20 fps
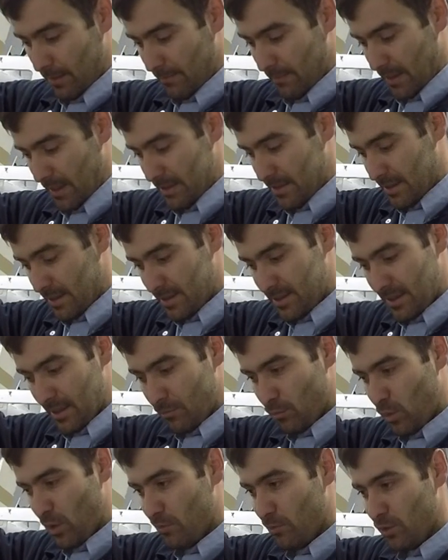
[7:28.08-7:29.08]
as I said,
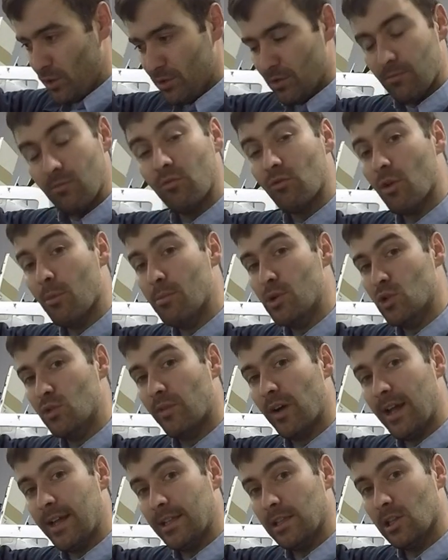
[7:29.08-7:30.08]
we would
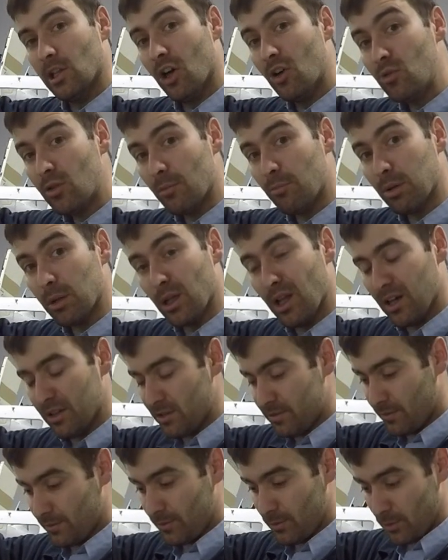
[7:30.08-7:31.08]
remove a lower plug
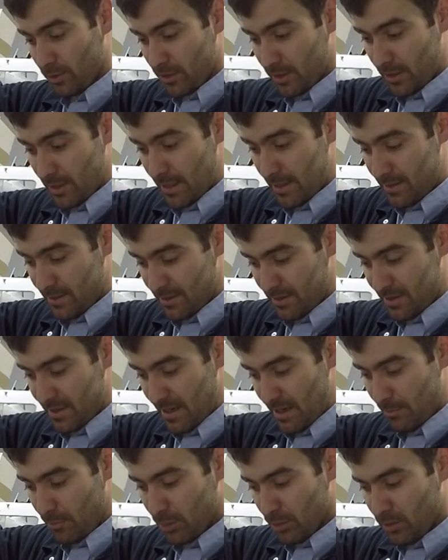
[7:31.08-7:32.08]
for today's
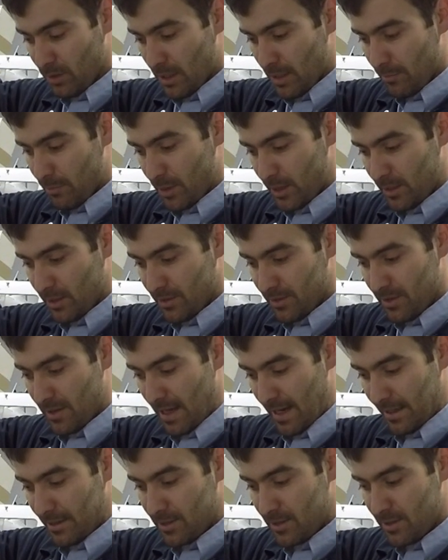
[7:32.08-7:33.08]
example because
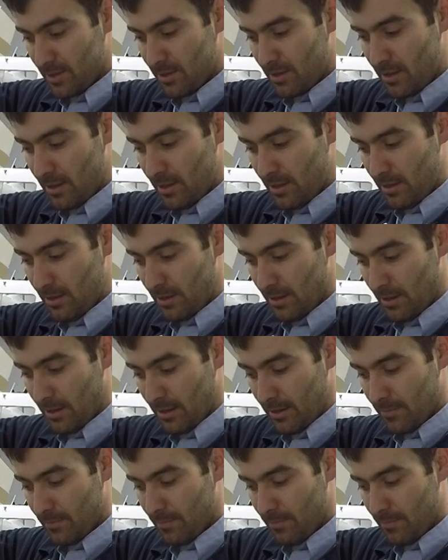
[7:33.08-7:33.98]
that's the